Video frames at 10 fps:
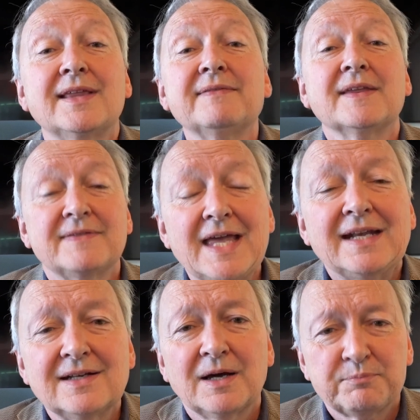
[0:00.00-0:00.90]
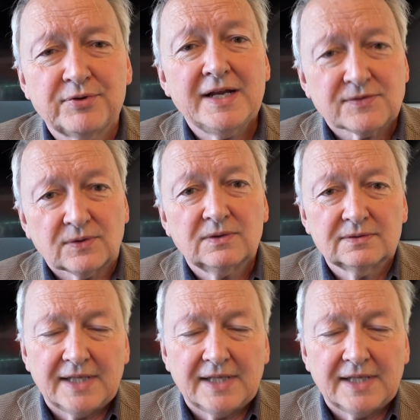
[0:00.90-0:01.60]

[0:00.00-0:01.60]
than the then appraisal,